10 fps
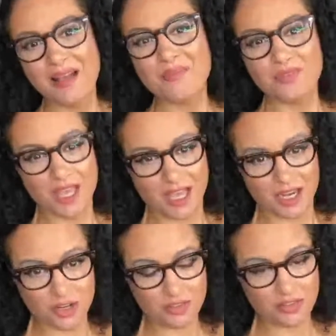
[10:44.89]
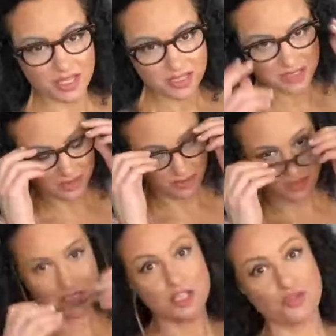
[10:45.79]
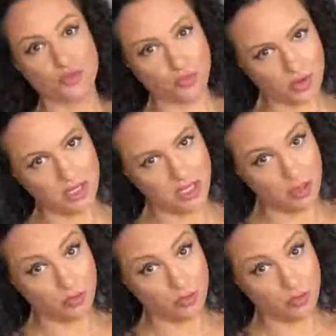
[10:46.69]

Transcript: then this is really,